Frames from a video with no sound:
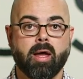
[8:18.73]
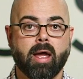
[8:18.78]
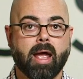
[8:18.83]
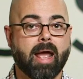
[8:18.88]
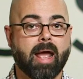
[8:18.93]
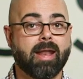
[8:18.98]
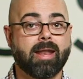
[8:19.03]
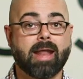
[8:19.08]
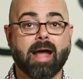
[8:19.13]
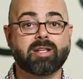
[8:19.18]

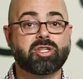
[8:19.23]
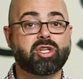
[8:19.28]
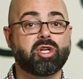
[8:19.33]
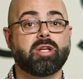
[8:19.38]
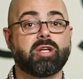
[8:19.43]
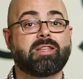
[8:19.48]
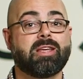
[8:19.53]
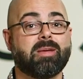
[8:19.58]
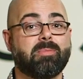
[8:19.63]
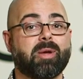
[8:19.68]
And that
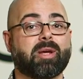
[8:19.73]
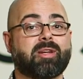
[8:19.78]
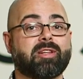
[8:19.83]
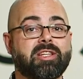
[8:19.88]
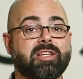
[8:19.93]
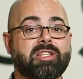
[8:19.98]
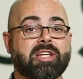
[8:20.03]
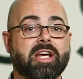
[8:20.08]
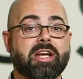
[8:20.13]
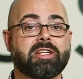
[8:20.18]

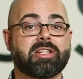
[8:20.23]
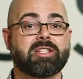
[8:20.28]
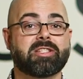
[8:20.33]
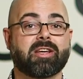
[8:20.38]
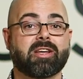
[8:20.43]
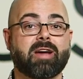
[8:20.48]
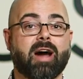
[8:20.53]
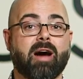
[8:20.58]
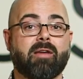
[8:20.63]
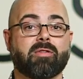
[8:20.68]
typically changes
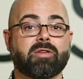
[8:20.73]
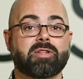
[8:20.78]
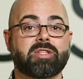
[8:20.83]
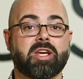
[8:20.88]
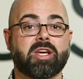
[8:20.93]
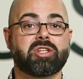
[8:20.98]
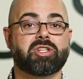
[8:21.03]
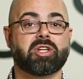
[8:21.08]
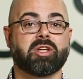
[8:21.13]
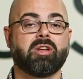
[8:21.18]
the
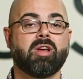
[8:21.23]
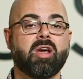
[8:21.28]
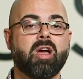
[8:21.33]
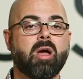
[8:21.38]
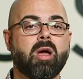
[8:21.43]
conversation,